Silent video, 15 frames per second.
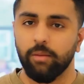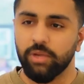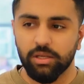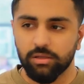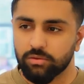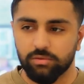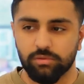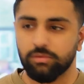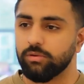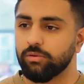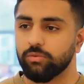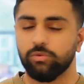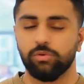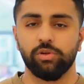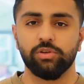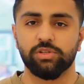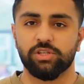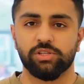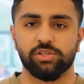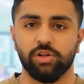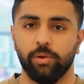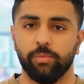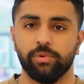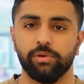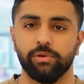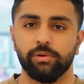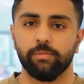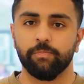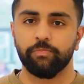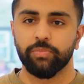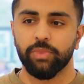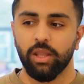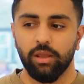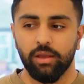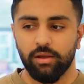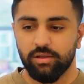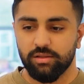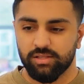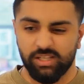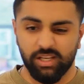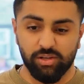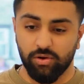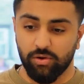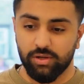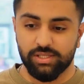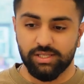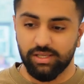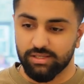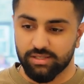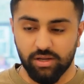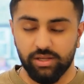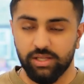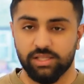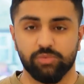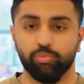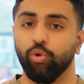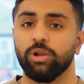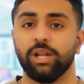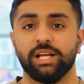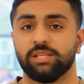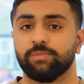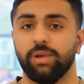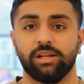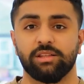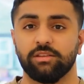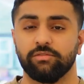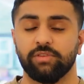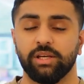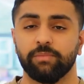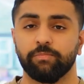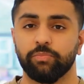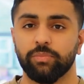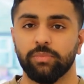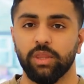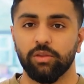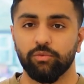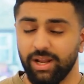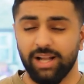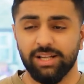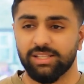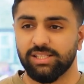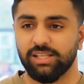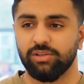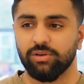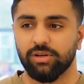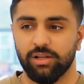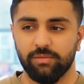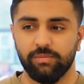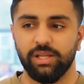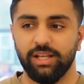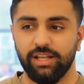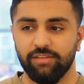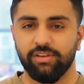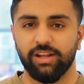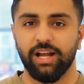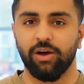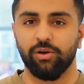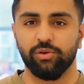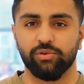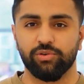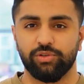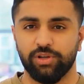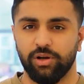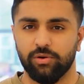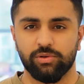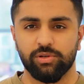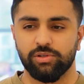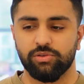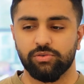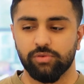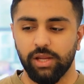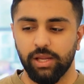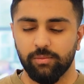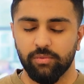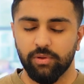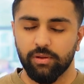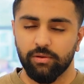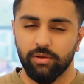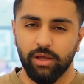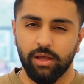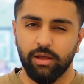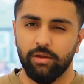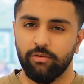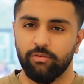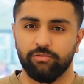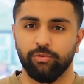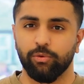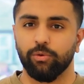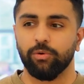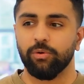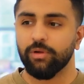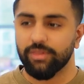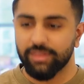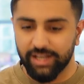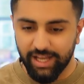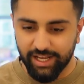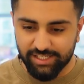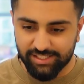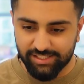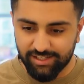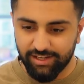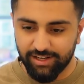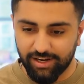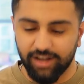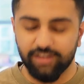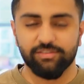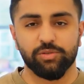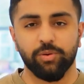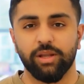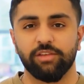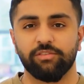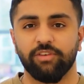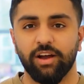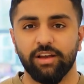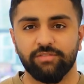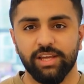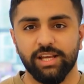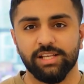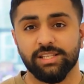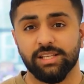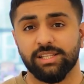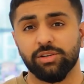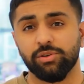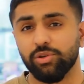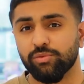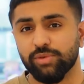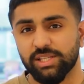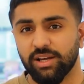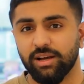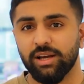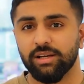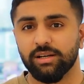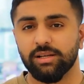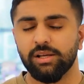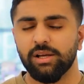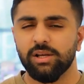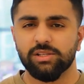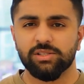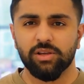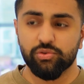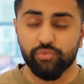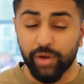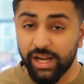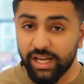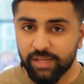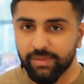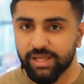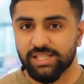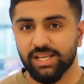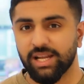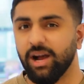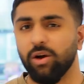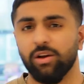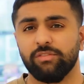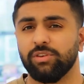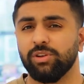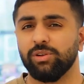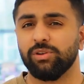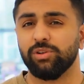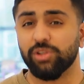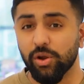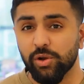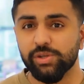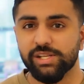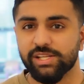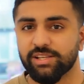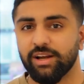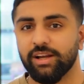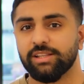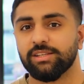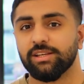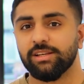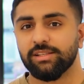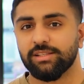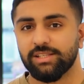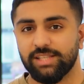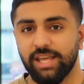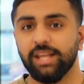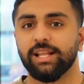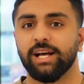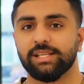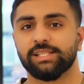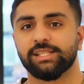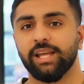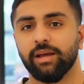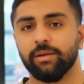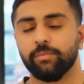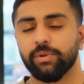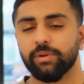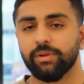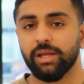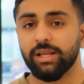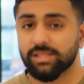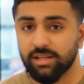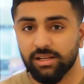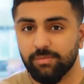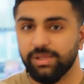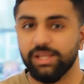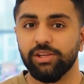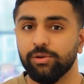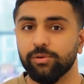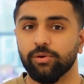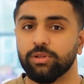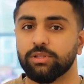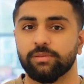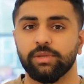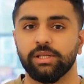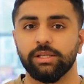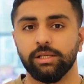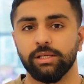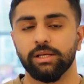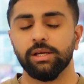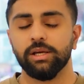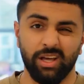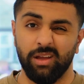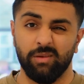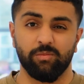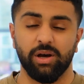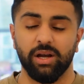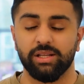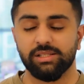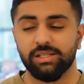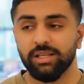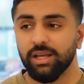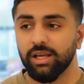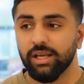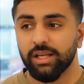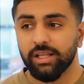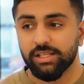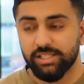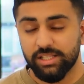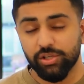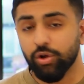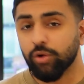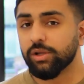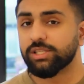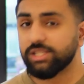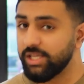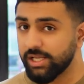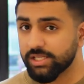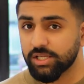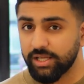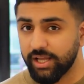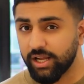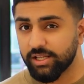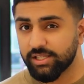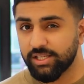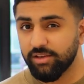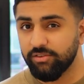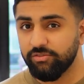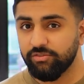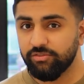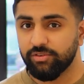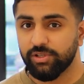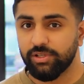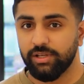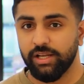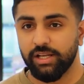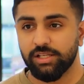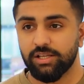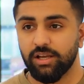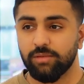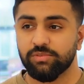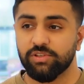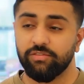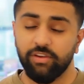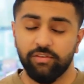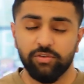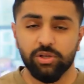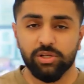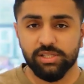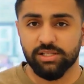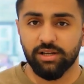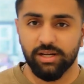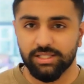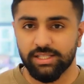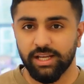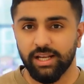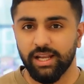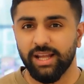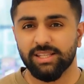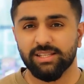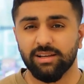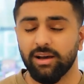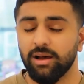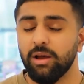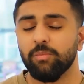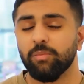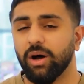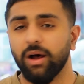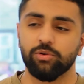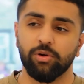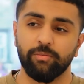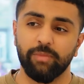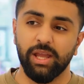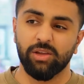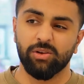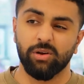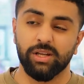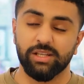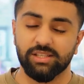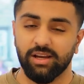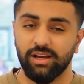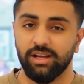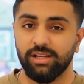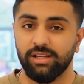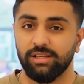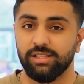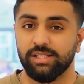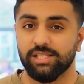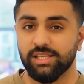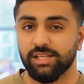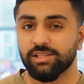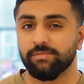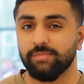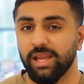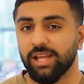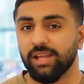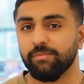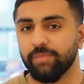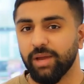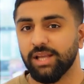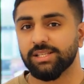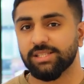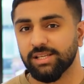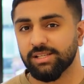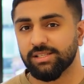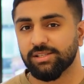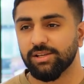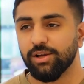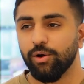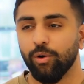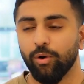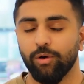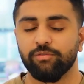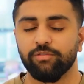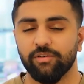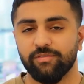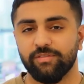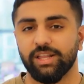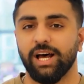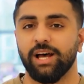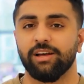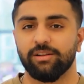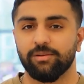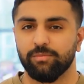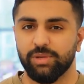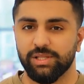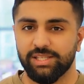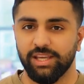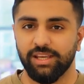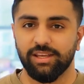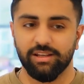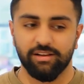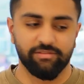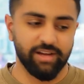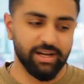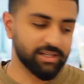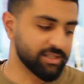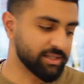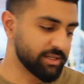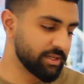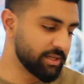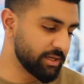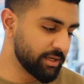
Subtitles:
I mean, who's to stop you? Seniority is only a small aspect of it. In reality, you're going to be living out your childhood dream for the next kind of 25 years until you retire. Who's really missing out if you don't decide to take that step? It's going to be you ultimately. With that in mind, seniority is a negative in terms of if you're starting later. I would not make your entire decision-making basis off of that particular factor.